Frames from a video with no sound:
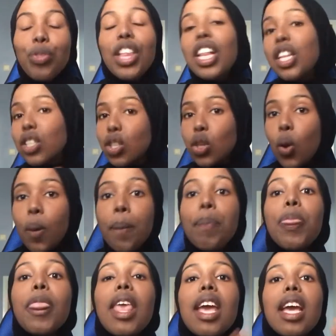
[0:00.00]
let's go.
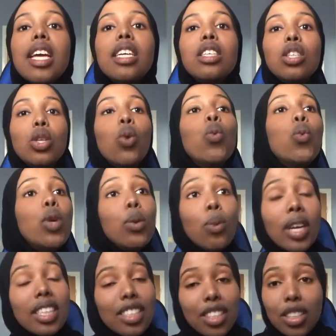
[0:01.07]
So we
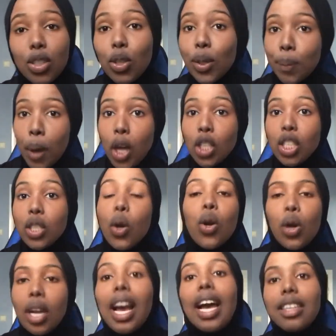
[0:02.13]
went to the mosque, or
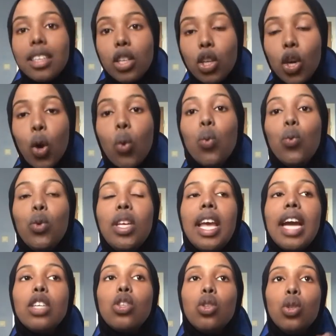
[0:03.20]
I didn't go. We
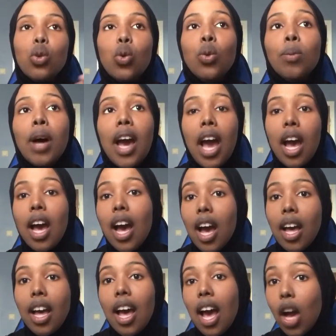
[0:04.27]
actually told my
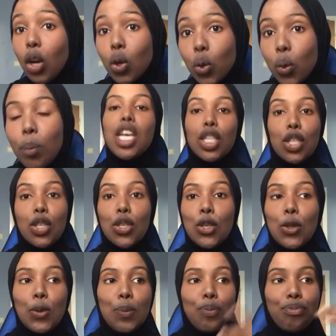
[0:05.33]
uncle
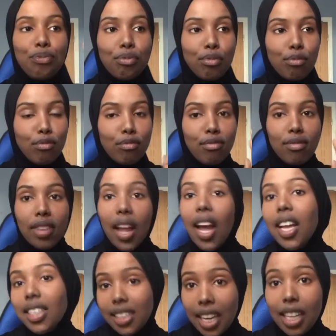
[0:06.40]
to
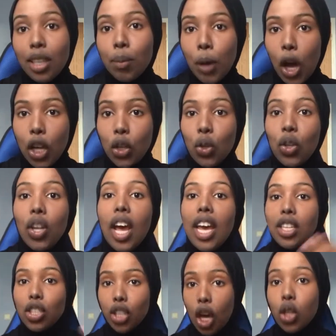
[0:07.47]
take the bottle
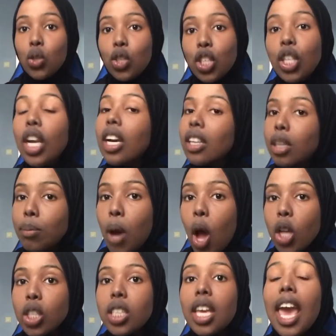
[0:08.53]
and talk to a sheikh in the
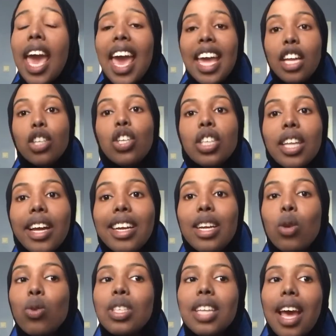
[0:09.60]
mosque. And he looked at it and
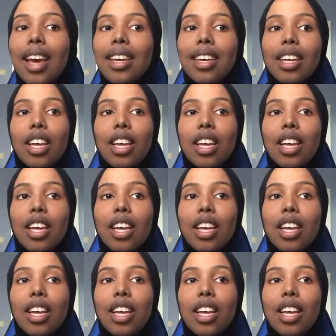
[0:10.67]
I was like,